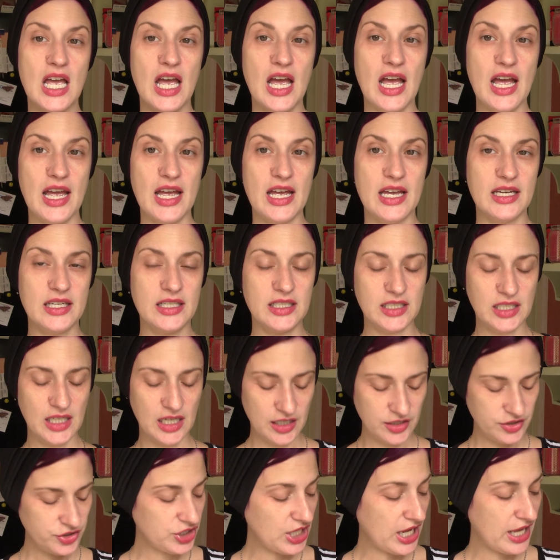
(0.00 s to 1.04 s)

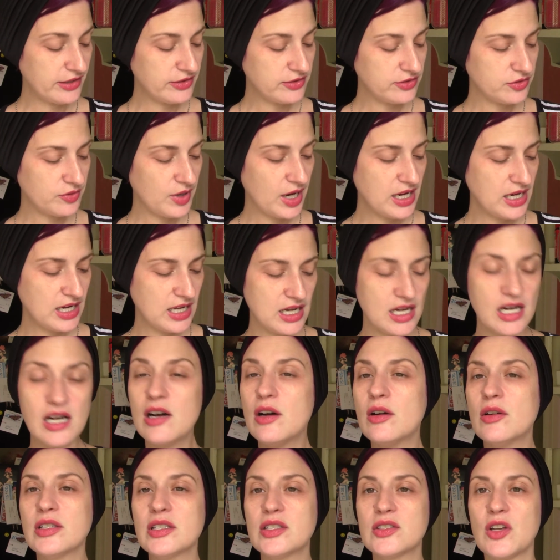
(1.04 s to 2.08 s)
and chest right
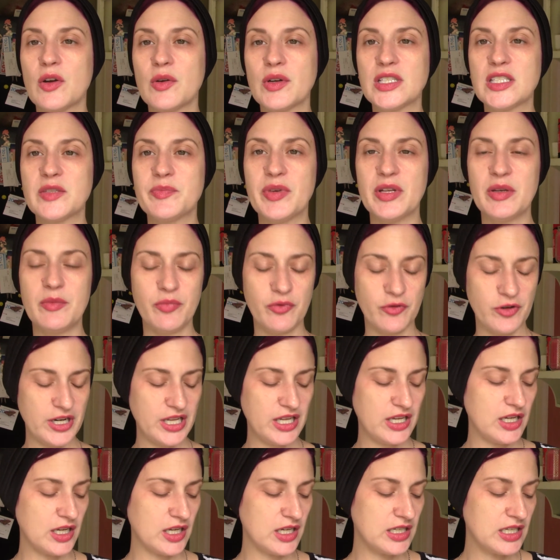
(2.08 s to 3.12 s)
now, so it's been pretty
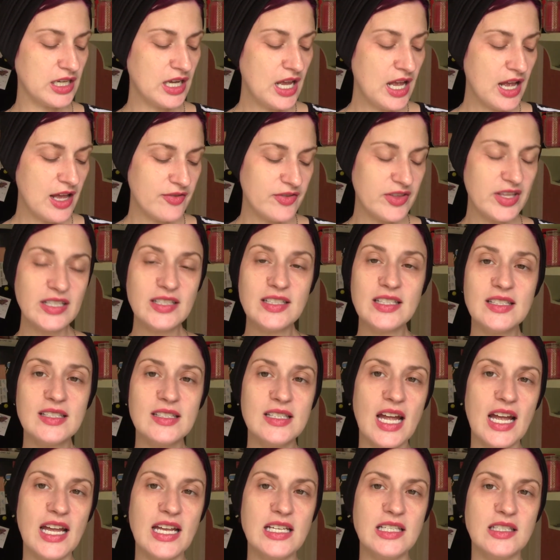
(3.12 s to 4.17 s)
good. This is
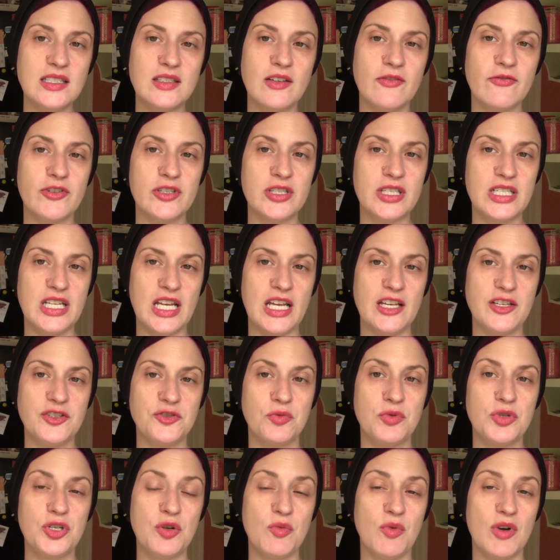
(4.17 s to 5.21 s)
nice for the days
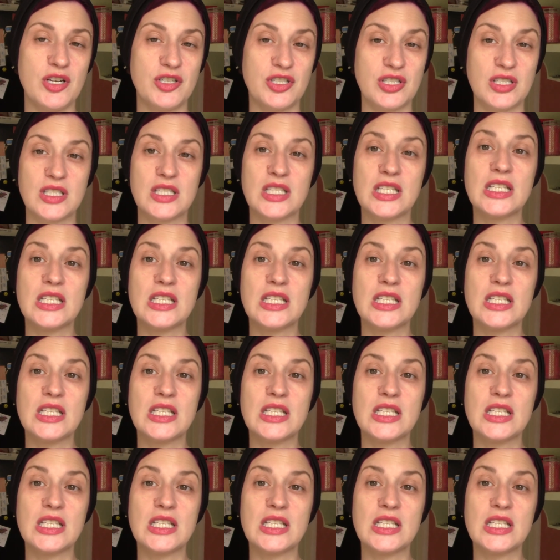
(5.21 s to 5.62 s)
when you want just the